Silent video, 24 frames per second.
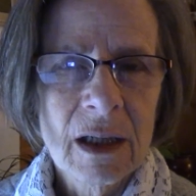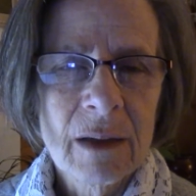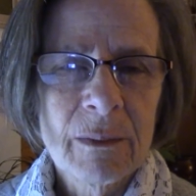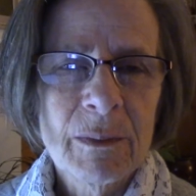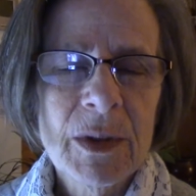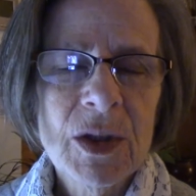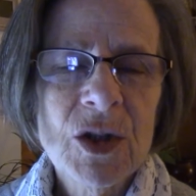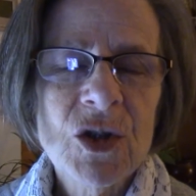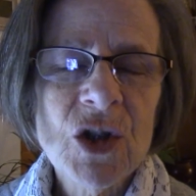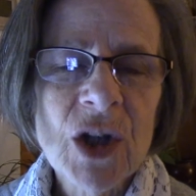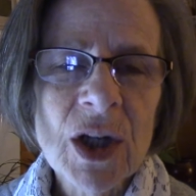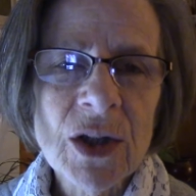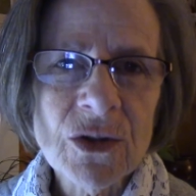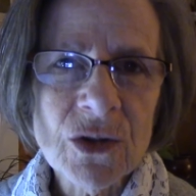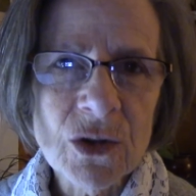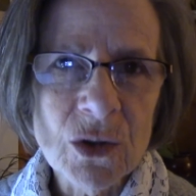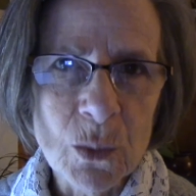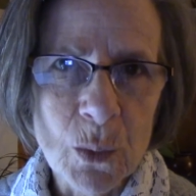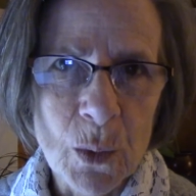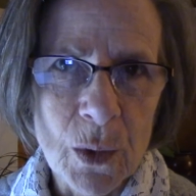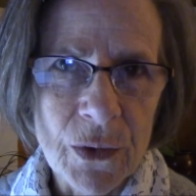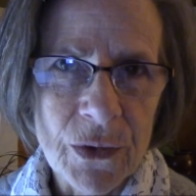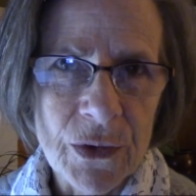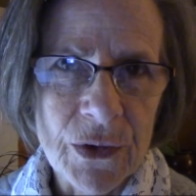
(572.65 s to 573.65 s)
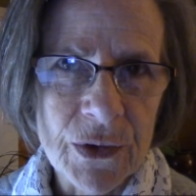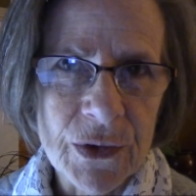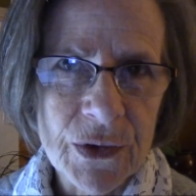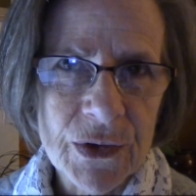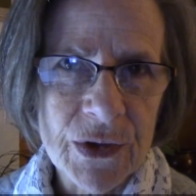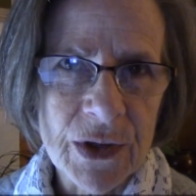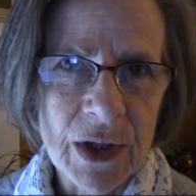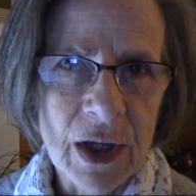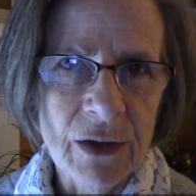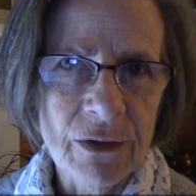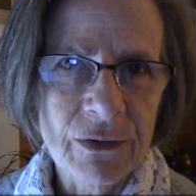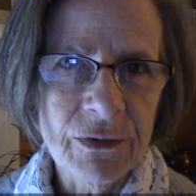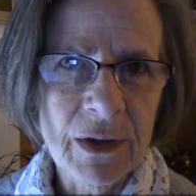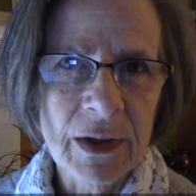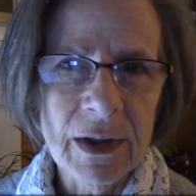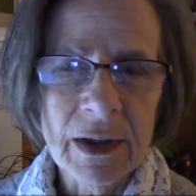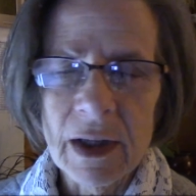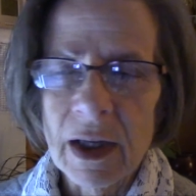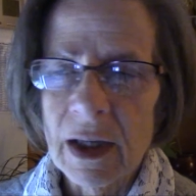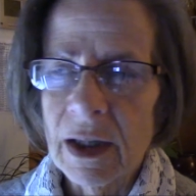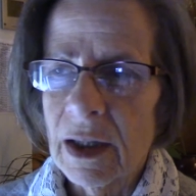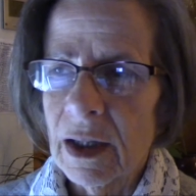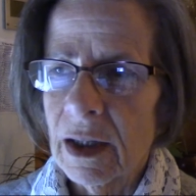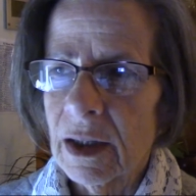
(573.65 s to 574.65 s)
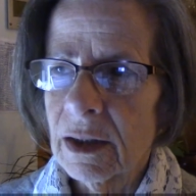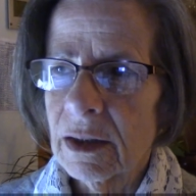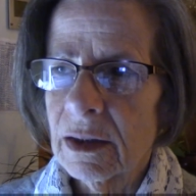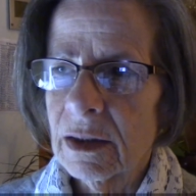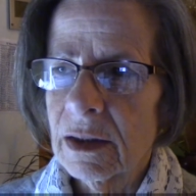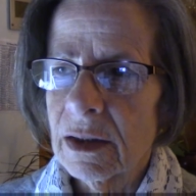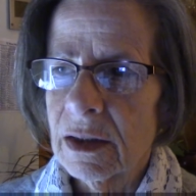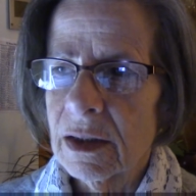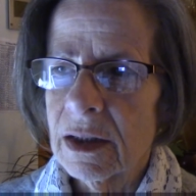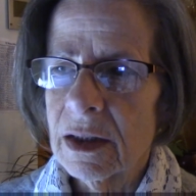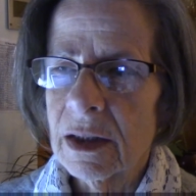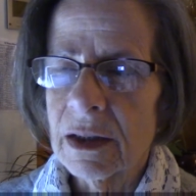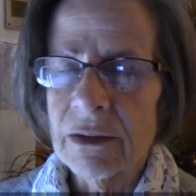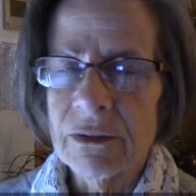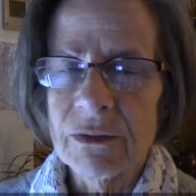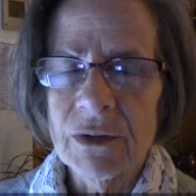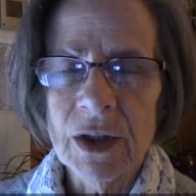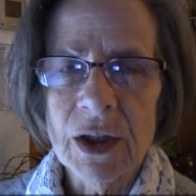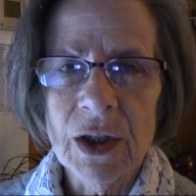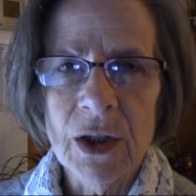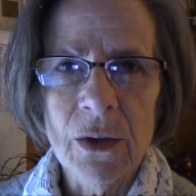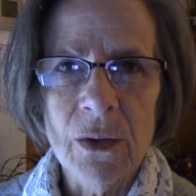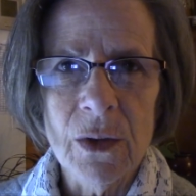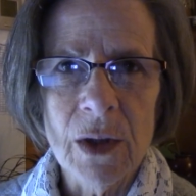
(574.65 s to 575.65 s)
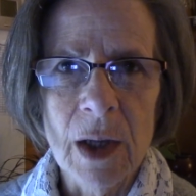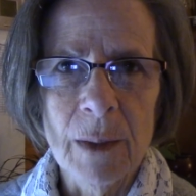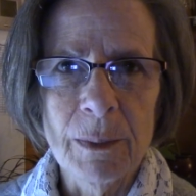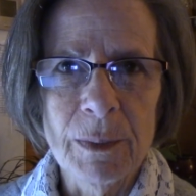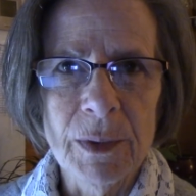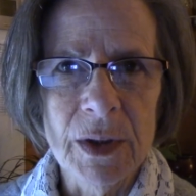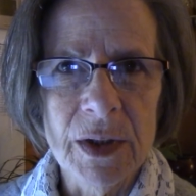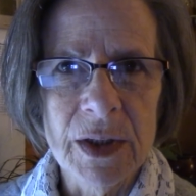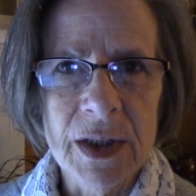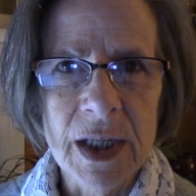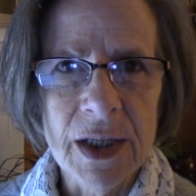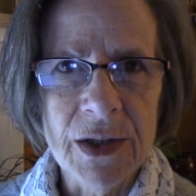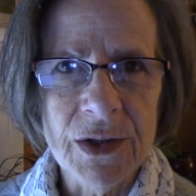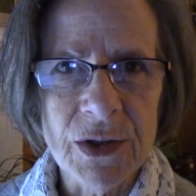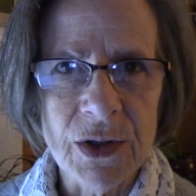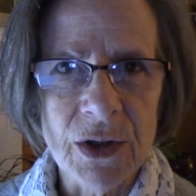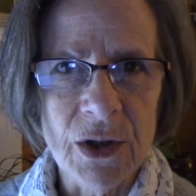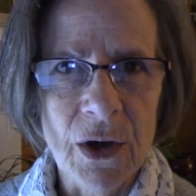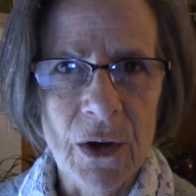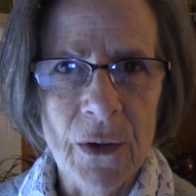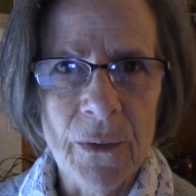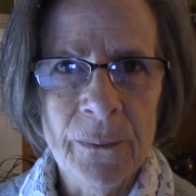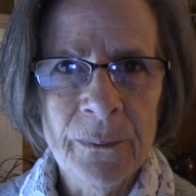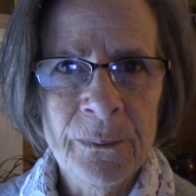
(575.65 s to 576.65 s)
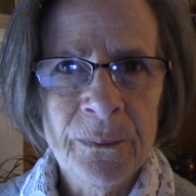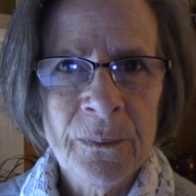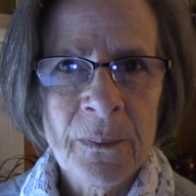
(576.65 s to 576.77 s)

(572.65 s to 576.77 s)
Be gentle with yourself. I did a video a couple of days ago,